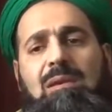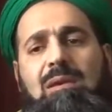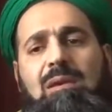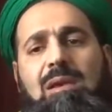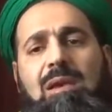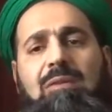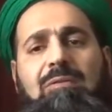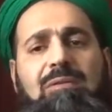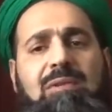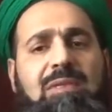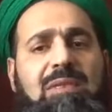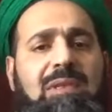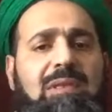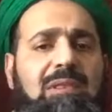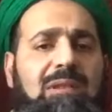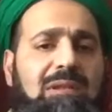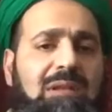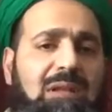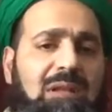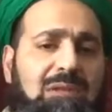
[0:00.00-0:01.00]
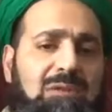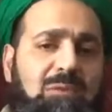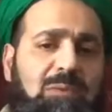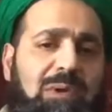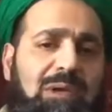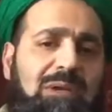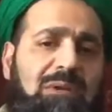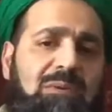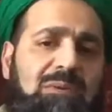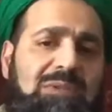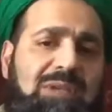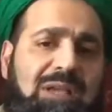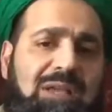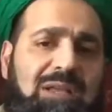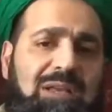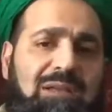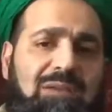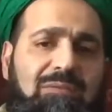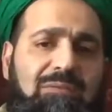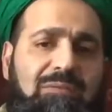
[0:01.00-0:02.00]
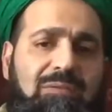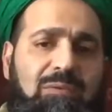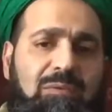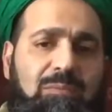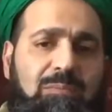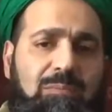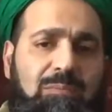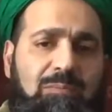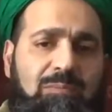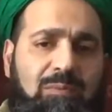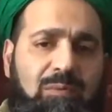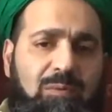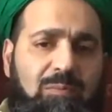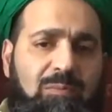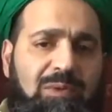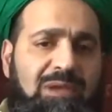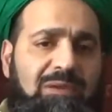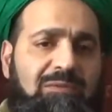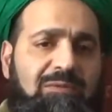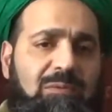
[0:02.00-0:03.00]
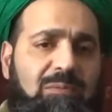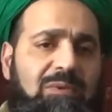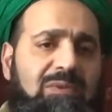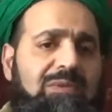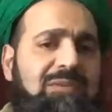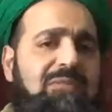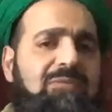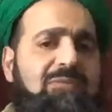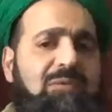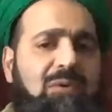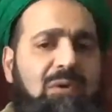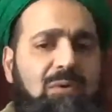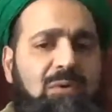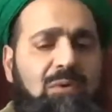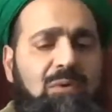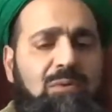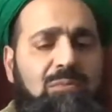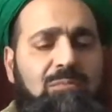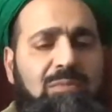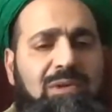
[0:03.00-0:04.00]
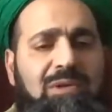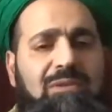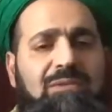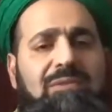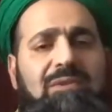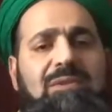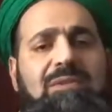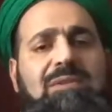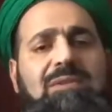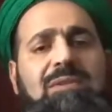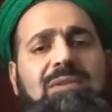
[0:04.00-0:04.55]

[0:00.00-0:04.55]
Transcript: Everything that Allah subhanahu wa ta'ala forbade from us for our own benefit.